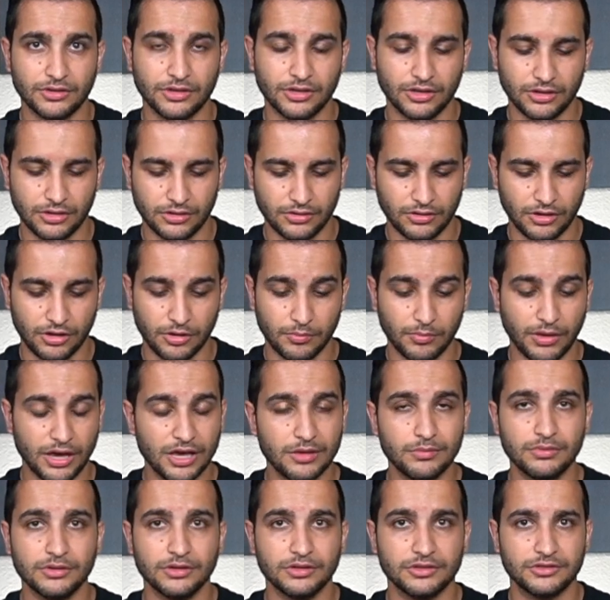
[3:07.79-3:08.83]
uh, on
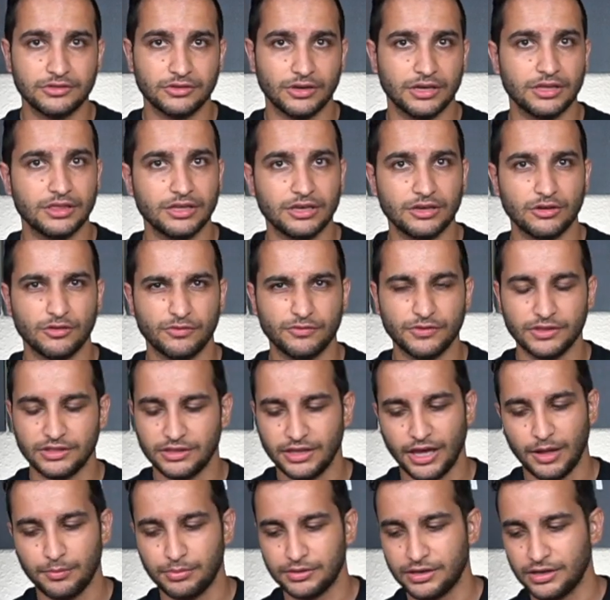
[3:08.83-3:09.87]
my build, so I think it'll fit the
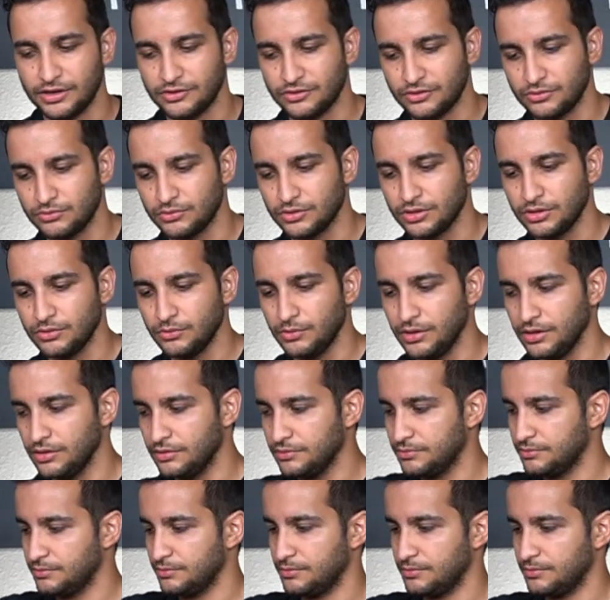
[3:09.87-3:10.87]
application really well.